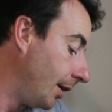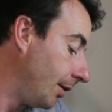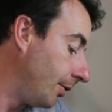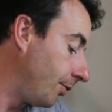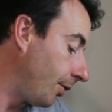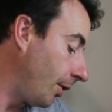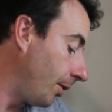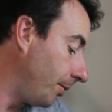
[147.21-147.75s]

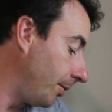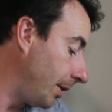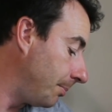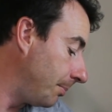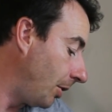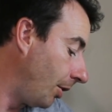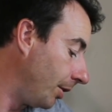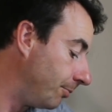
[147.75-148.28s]
So
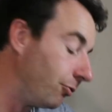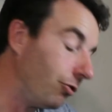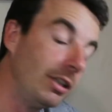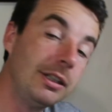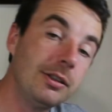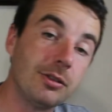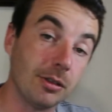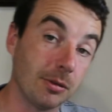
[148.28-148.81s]
I'm
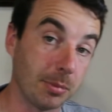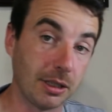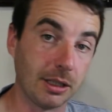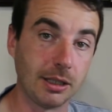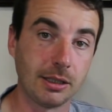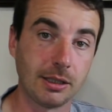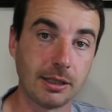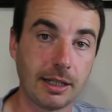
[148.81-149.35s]

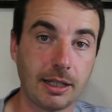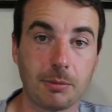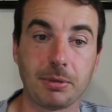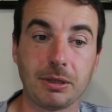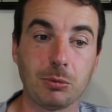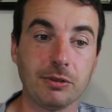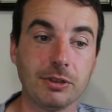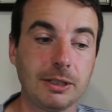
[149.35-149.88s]
reasonably
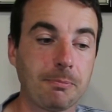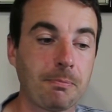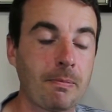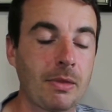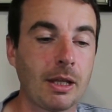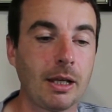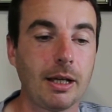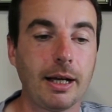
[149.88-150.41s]
happy with it.
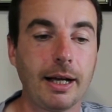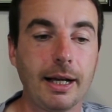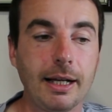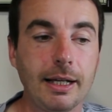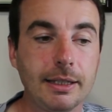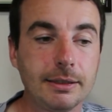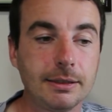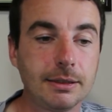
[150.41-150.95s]

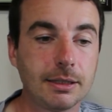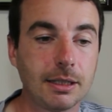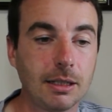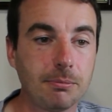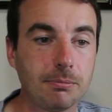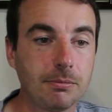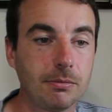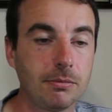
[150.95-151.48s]
And
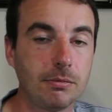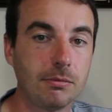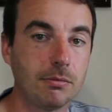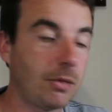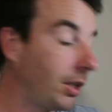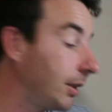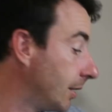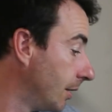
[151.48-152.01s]

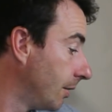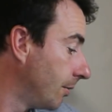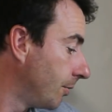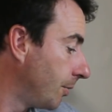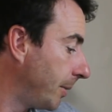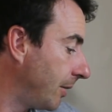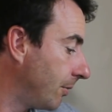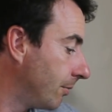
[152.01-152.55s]
I don't know,
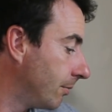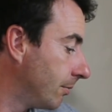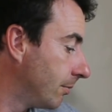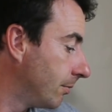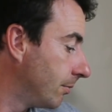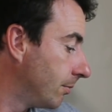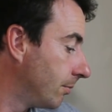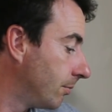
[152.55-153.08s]
it's about
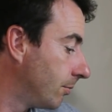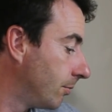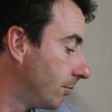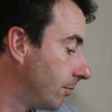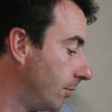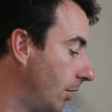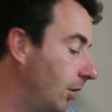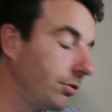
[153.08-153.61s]

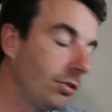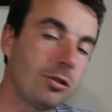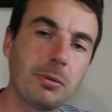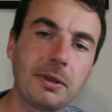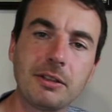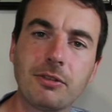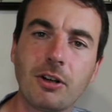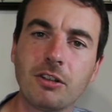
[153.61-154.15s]
under
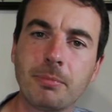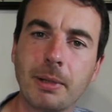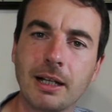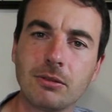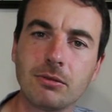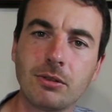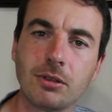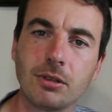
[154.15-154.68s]

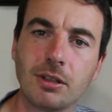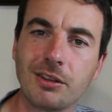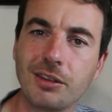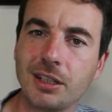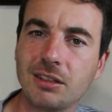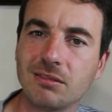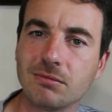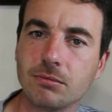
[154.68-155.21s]
£25, I
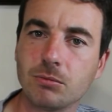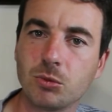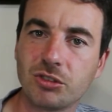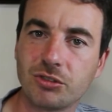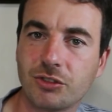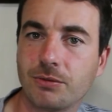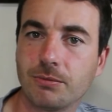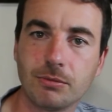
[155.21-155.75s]
think,
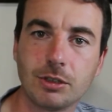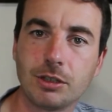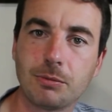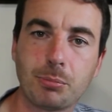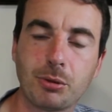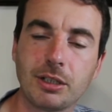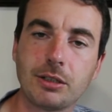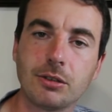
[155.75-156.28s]
which is
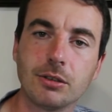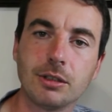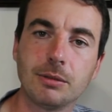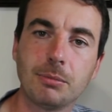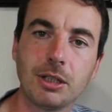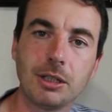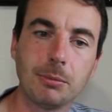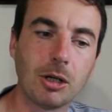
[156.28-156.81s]
pretty good
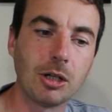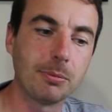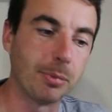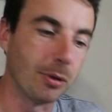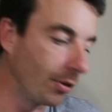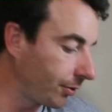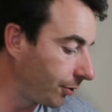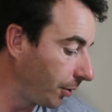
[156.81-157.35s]
in my
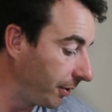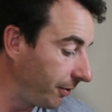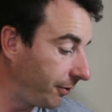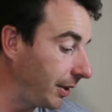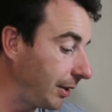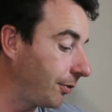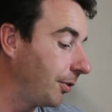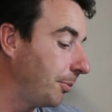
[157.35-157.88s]
book. So it
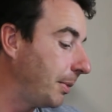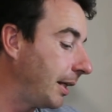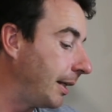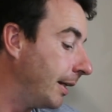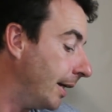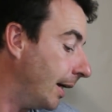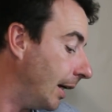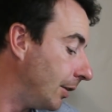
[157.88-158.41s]
fits for me.
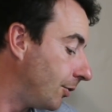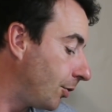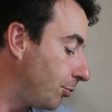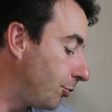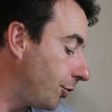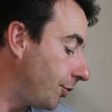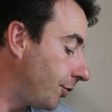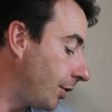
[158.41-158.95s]
So
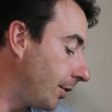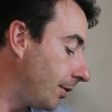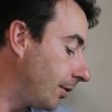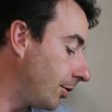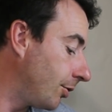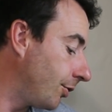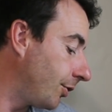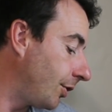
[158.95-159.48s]
it's just a
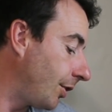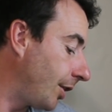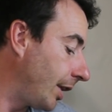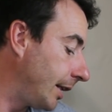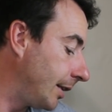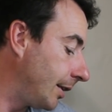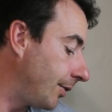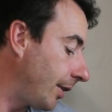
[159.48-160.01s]

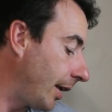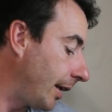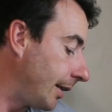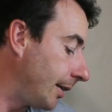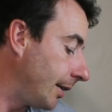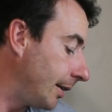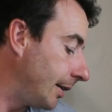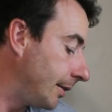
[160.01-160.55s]
thing to say
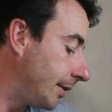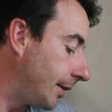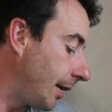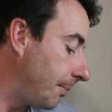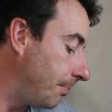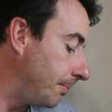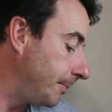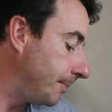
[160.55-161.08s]

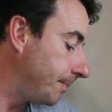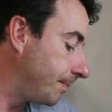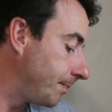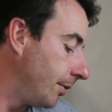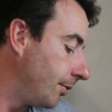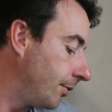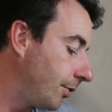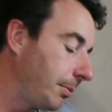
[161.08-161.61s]
that
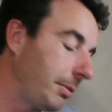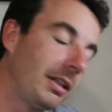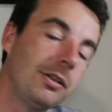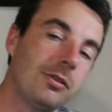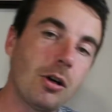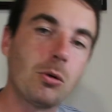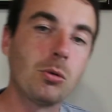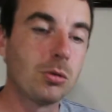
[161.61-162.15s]
some of
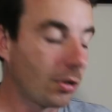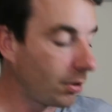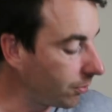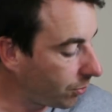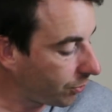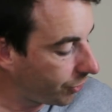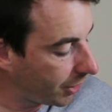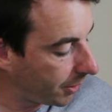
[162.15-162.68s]
these older
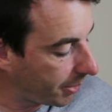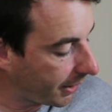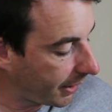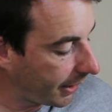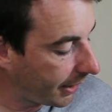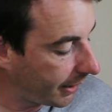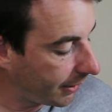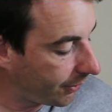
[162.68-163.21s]
or cheaper
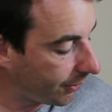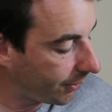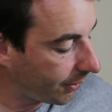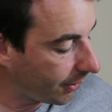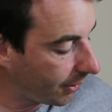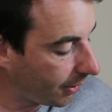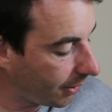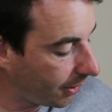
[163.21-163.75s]
kits
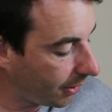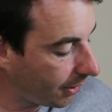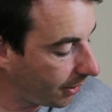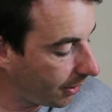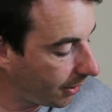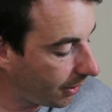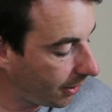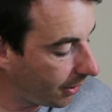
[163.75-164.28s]

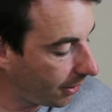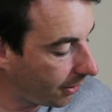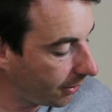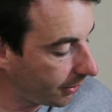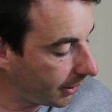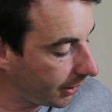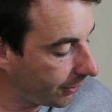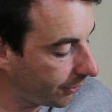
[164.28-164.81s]

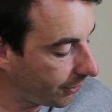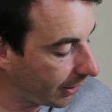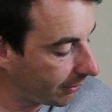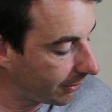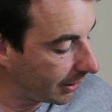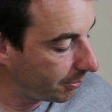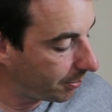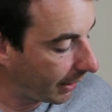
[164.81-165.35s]
aren't
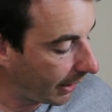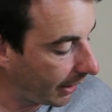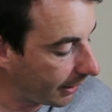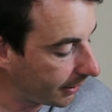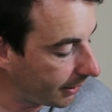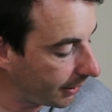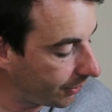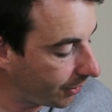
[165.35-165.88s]
necessarily
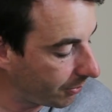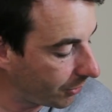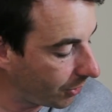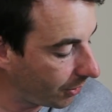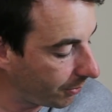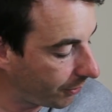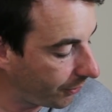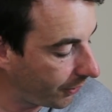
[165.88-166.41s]
bad. They
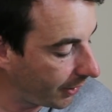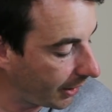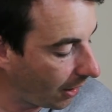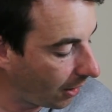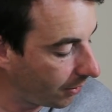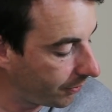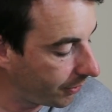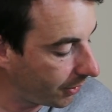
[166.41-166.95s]
sometimes fit
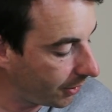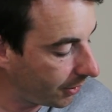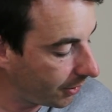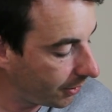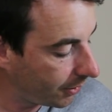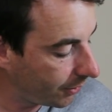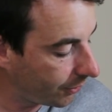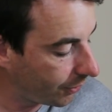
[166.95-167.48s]
other
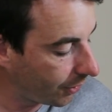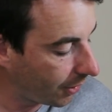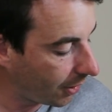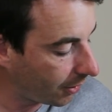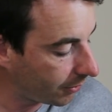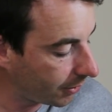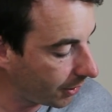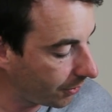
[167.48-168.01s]

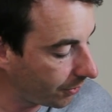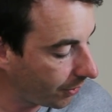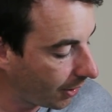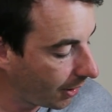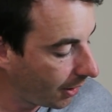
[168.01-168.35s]
scenarios.